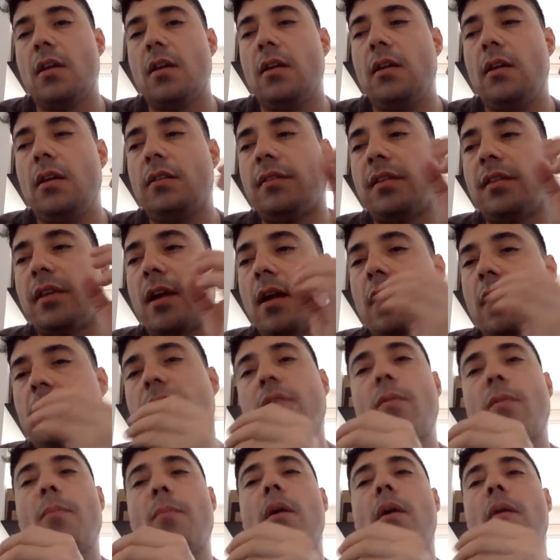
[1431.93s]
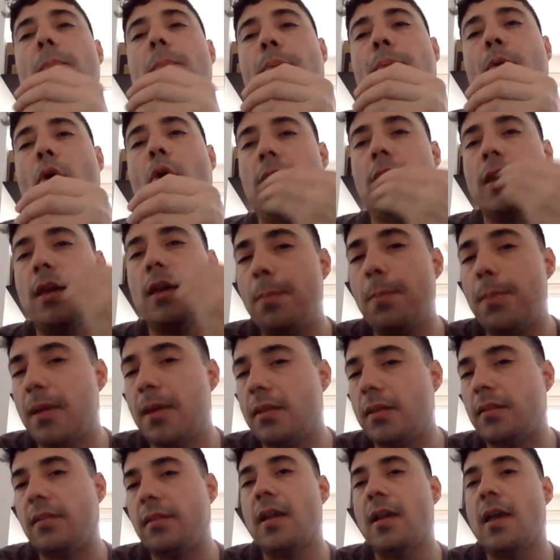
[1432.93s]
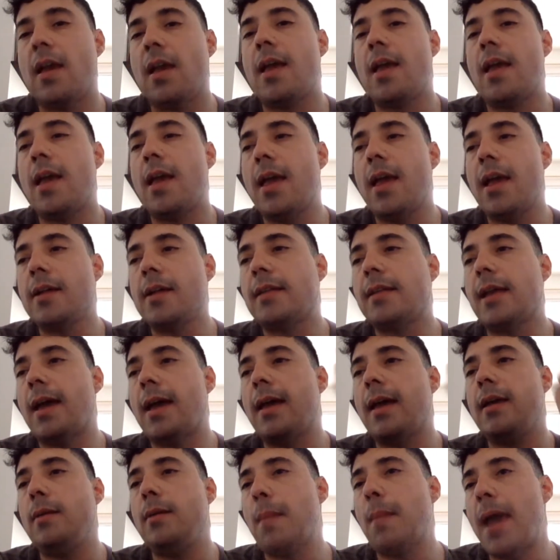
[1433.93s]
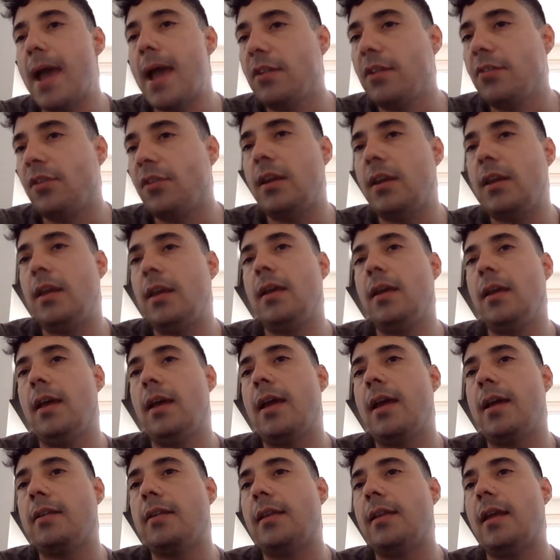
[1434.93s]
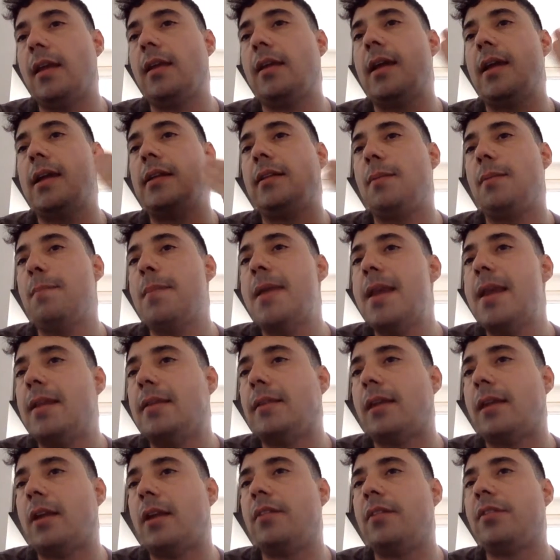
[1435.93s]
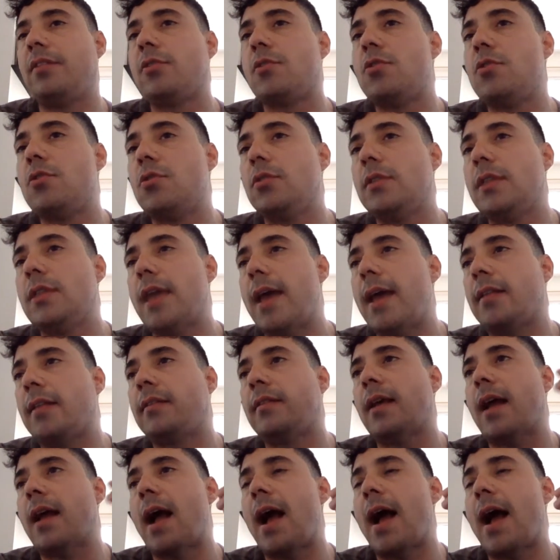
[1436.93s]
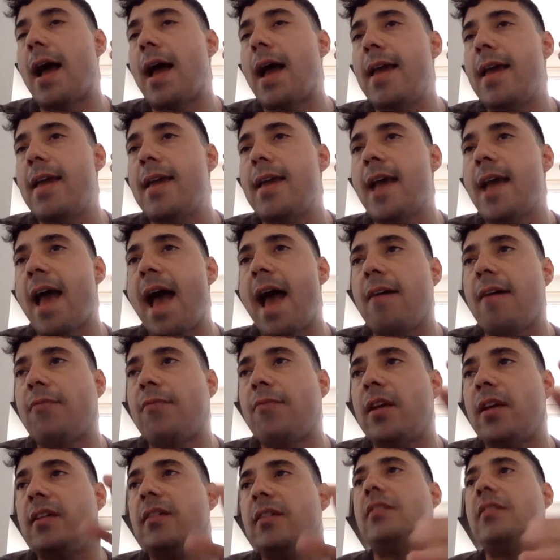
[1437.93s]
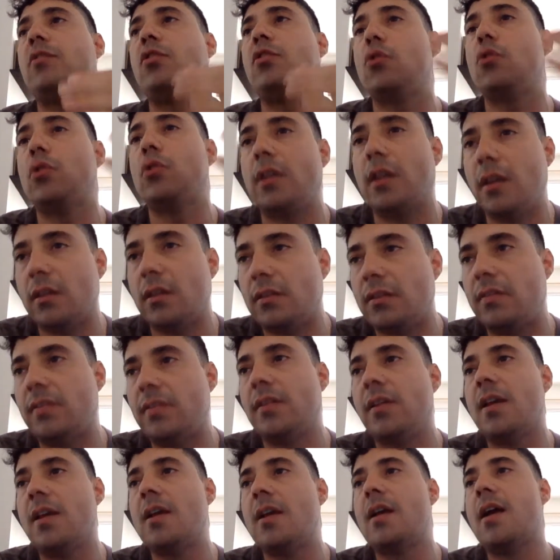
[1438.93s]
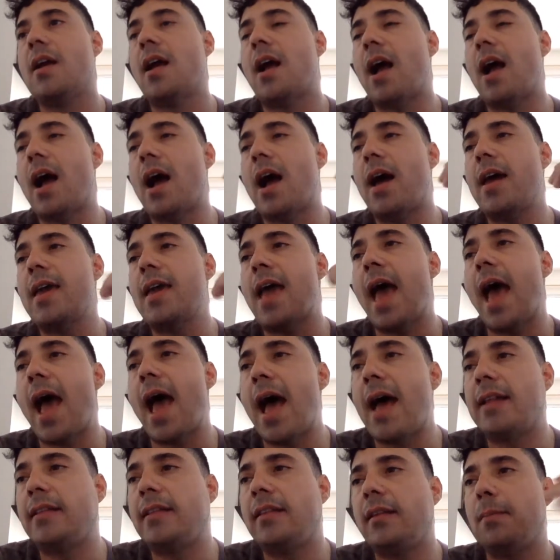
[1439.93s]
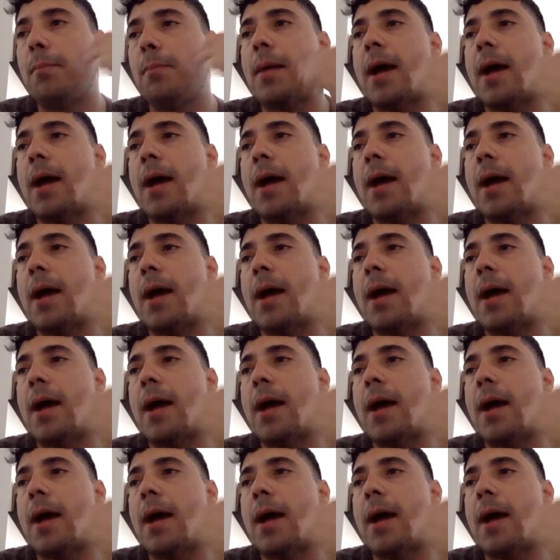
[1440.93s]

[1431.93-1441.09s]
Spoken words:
It's a prohibit. And imagine and in the military school that I have a student. I had